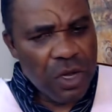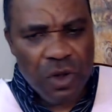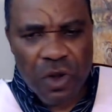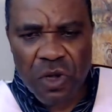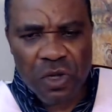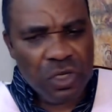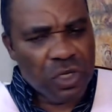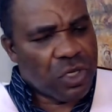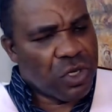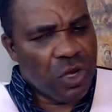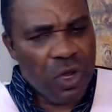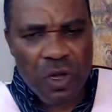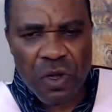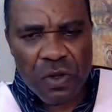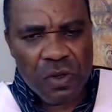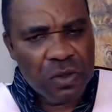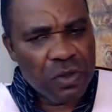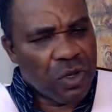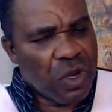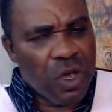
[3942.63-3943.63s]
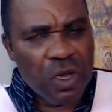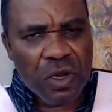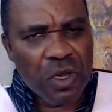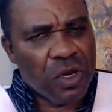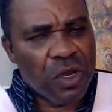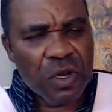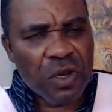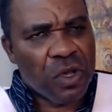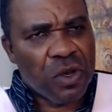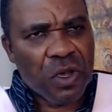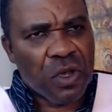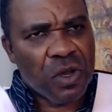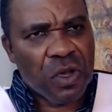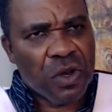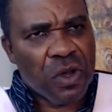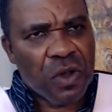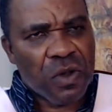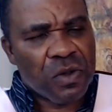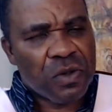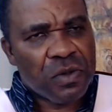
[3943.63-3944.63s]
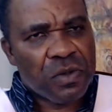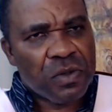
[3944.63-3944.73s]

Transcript: Yeah, no, no, no, no, no, no, no, no.